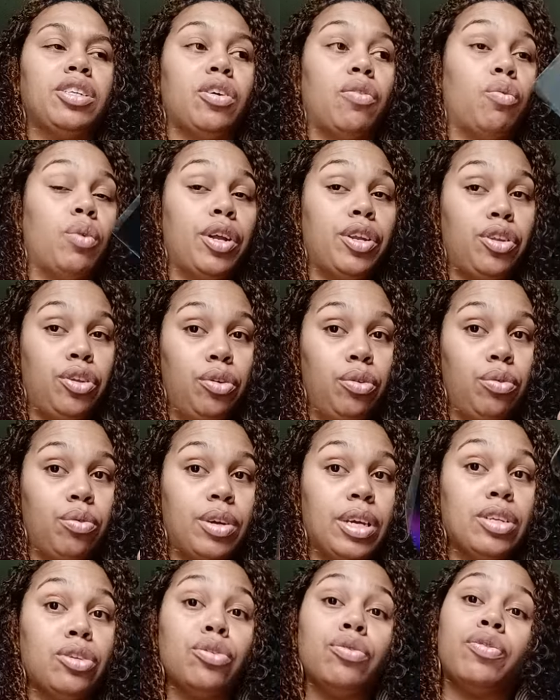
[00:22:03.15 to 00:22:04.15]
of what you
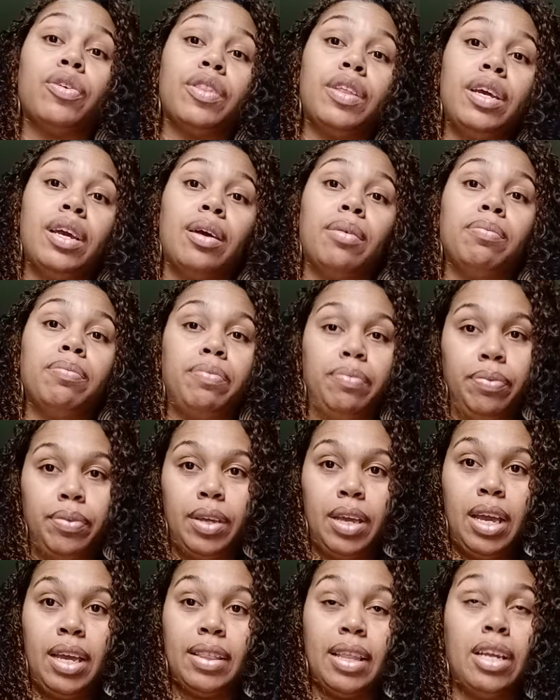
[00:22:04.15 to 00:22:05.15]
can do for them.
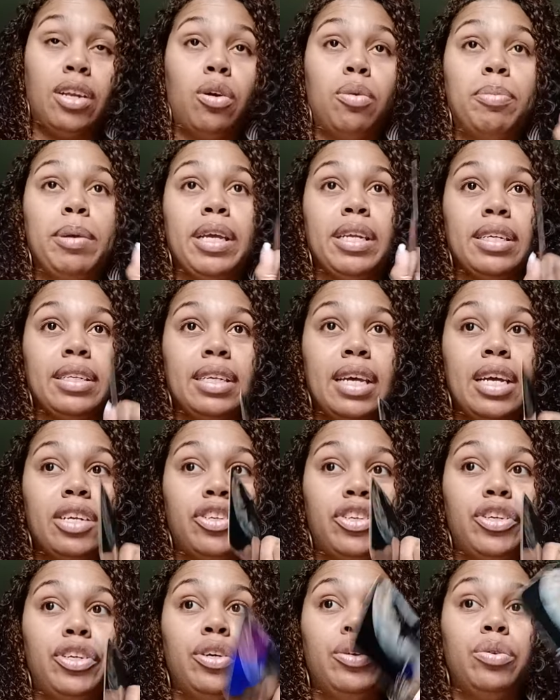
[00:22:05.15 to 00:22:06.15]
They know being
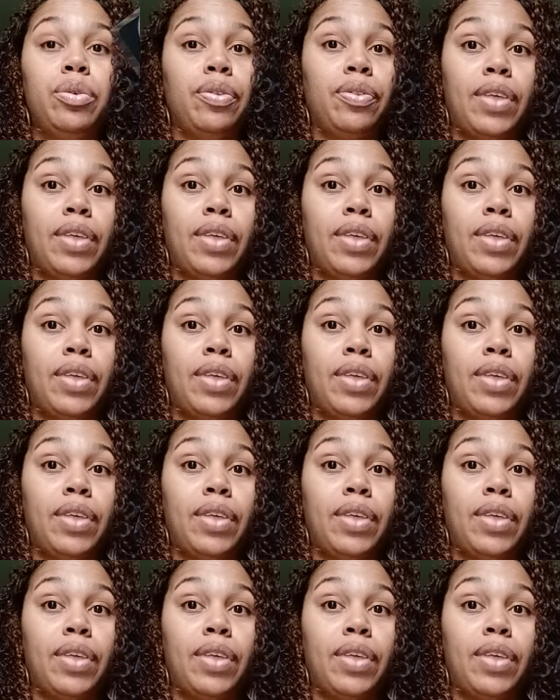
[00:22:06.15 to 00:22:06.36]
attached to you,